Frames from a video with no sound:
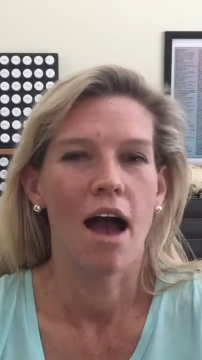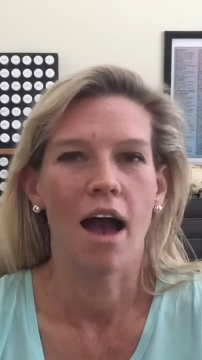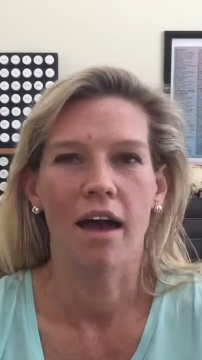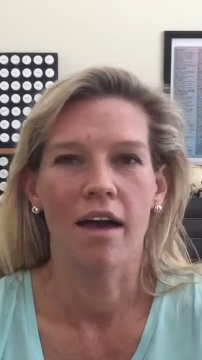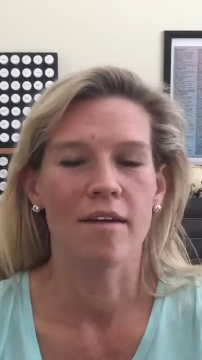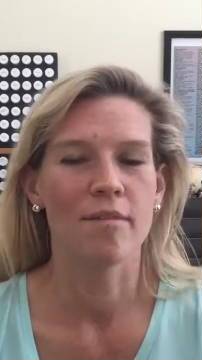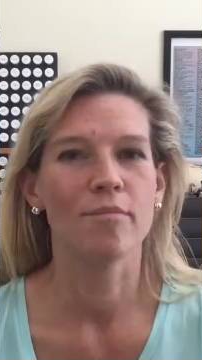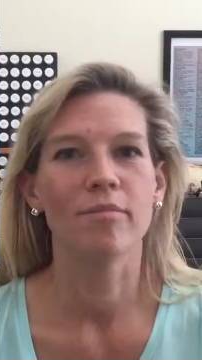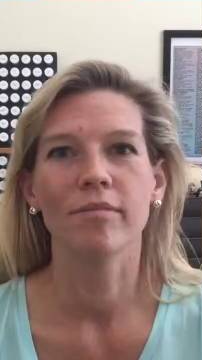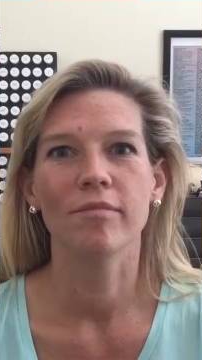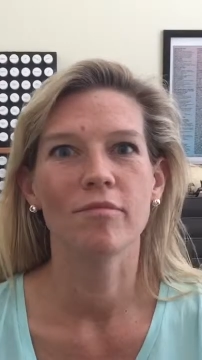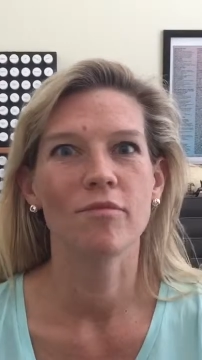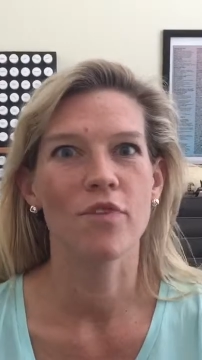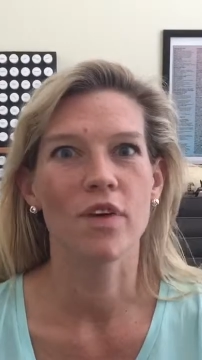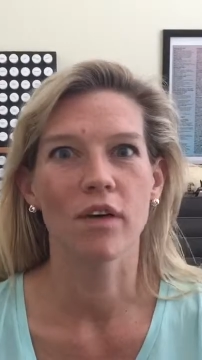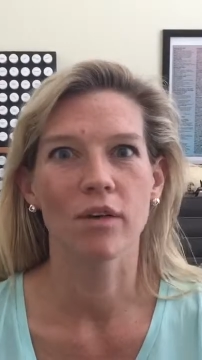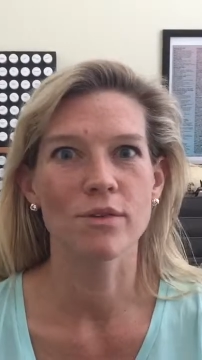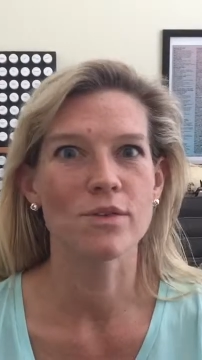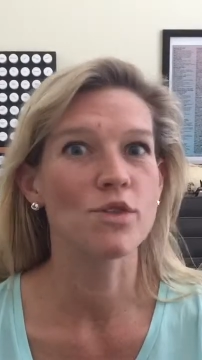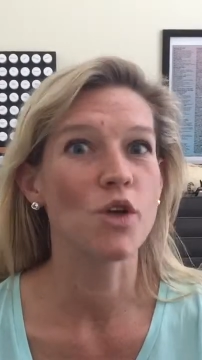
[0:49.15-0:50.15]
I
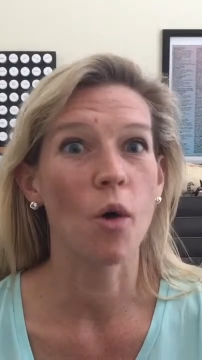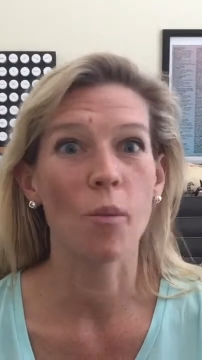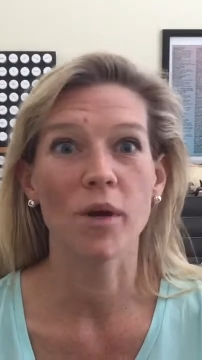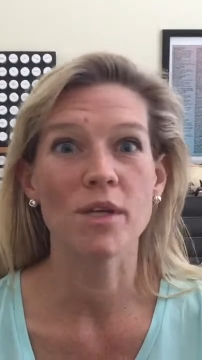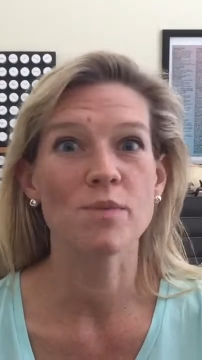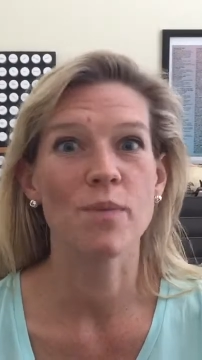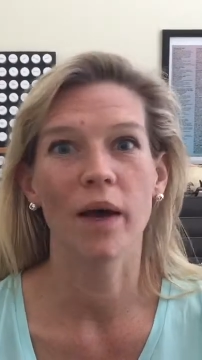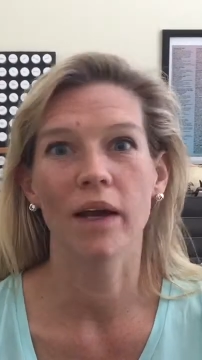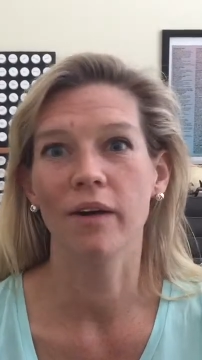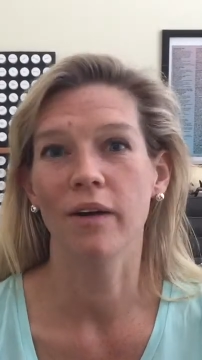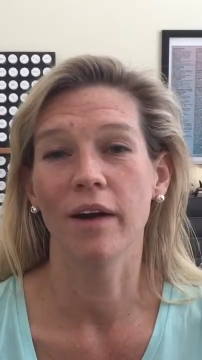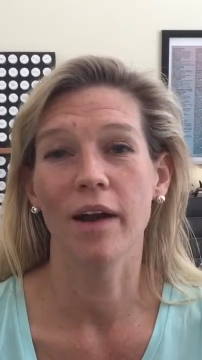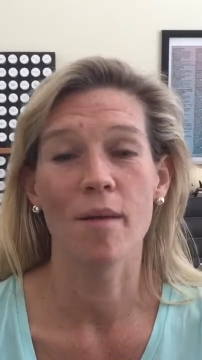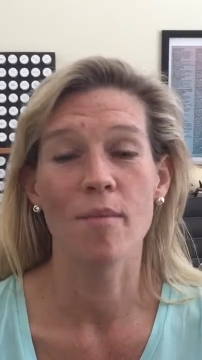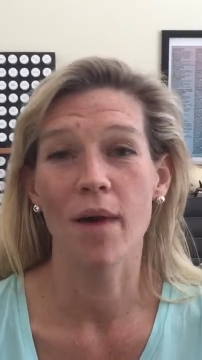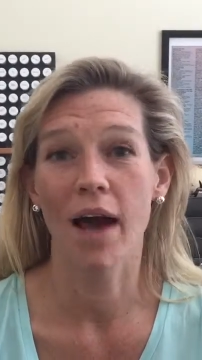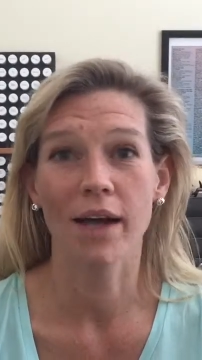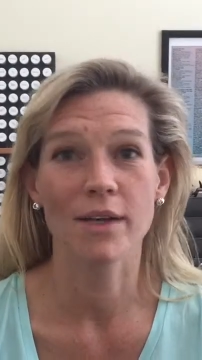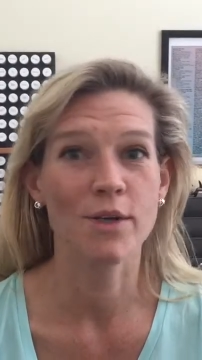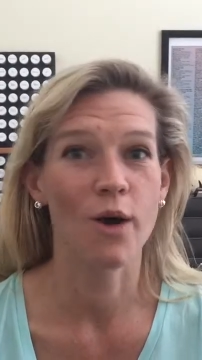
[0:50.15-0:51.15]
feel so much better and
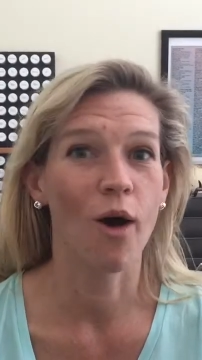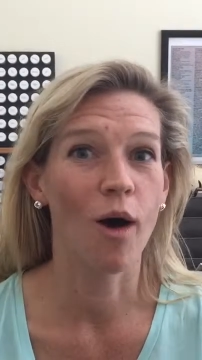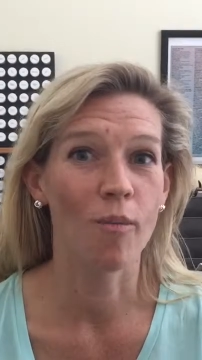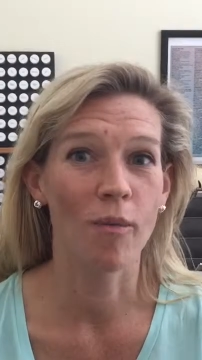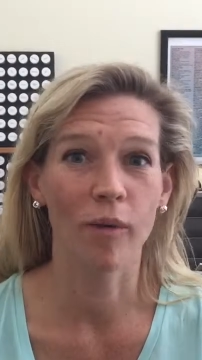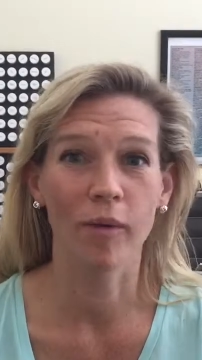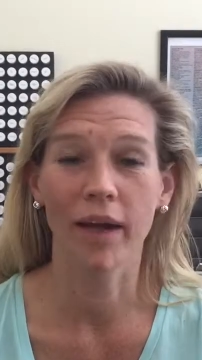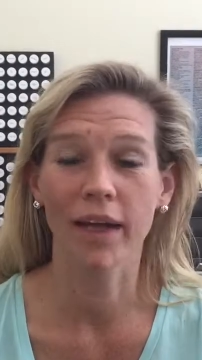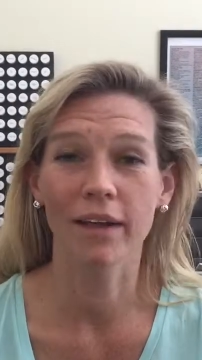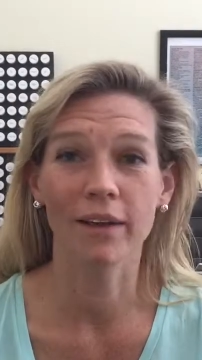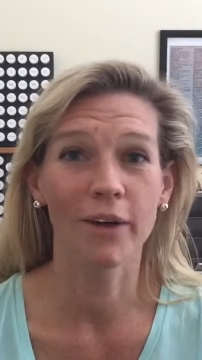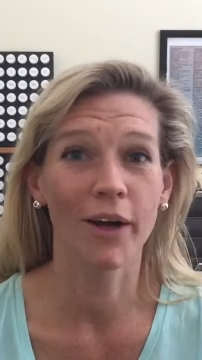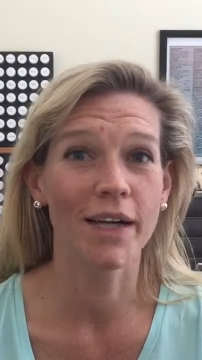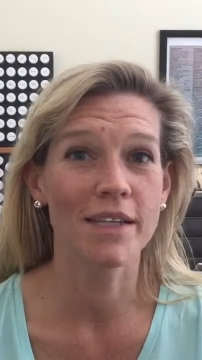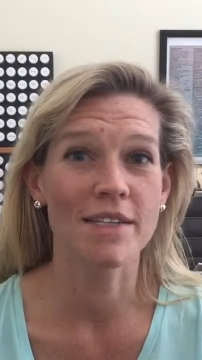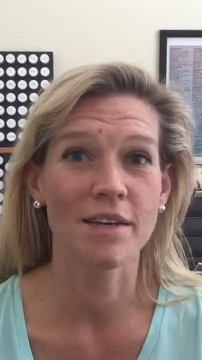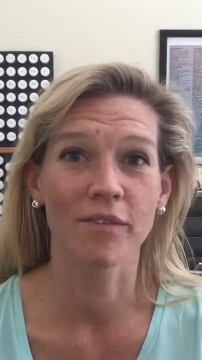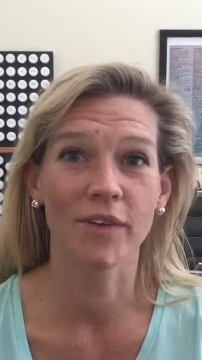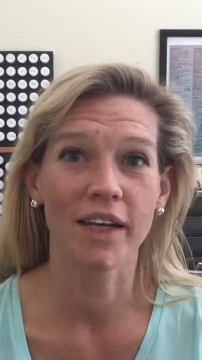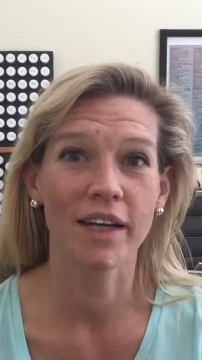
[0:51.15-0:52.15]
I'm back to all my regular
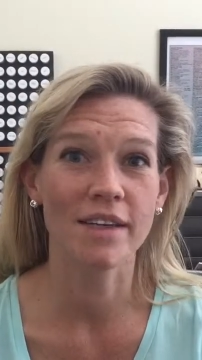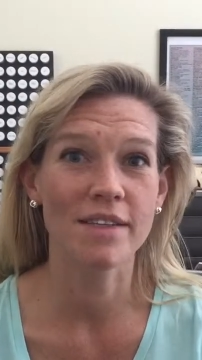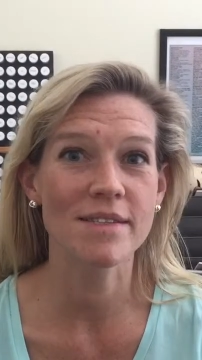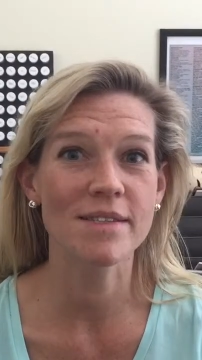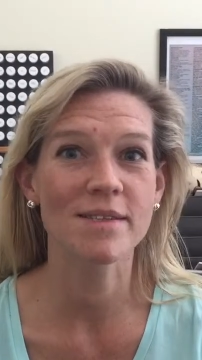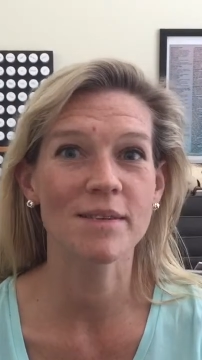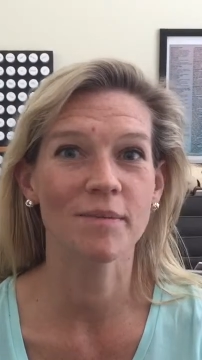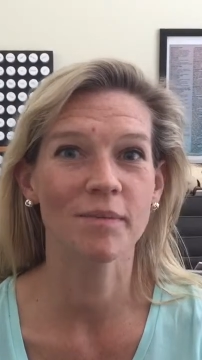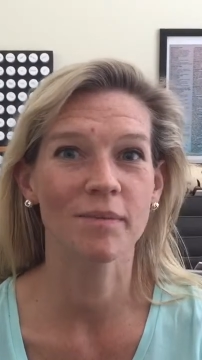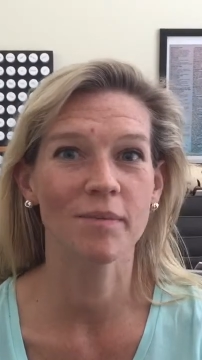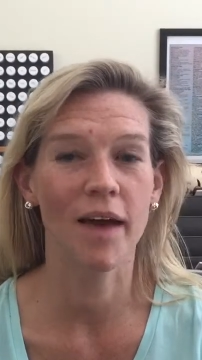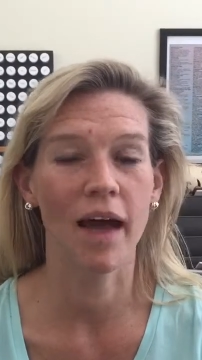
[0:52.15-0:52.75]
activities.